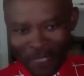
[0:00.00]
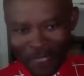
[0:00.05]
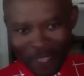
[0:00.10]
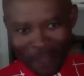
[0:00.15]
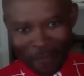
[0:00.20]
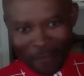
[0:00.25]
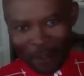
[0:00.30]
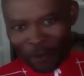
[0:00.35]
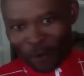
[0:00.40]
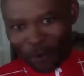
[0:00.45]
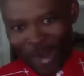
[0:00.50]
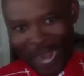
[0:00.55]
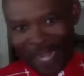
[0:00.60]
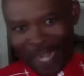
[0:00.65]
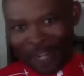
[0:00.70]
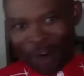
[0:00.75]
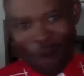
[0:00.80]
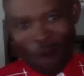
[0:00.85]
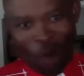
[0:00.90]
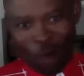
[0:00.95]
They've been
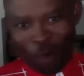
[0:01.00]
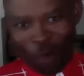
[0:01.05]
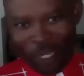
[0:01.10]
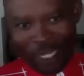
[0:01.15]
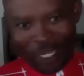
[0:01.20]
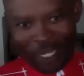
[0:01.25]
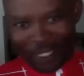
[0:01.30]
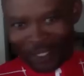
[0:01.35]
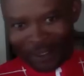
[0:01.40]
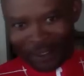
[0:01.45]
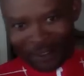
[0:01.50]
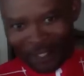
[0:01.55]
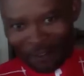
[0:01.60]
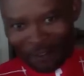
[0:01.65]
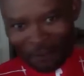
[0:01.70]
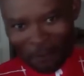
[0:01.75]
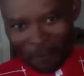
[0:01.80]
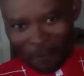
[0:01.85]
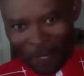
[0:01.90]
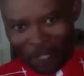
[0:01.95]
riding all week.
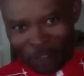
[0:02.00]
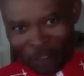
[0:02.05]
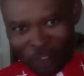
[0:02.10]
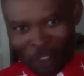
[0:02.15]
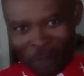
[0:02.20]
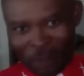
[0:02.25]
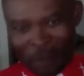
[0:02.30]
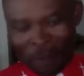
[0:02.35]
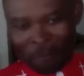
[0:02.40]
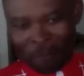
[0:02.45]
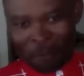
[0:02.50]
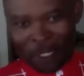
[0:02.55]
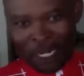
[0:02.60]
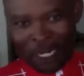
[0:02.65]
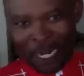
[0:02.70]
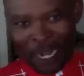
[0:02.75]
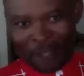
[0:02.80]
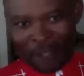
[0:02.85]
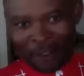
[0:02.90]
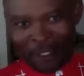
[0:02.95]
Different pictures they've been
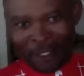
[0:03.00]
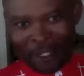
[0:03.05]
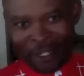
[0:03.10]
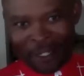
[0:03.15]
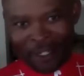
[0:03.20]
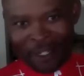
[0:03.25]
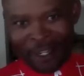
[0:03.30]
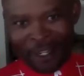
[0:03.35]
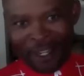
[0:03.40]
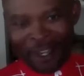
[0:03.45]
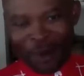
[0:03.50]
putting out there.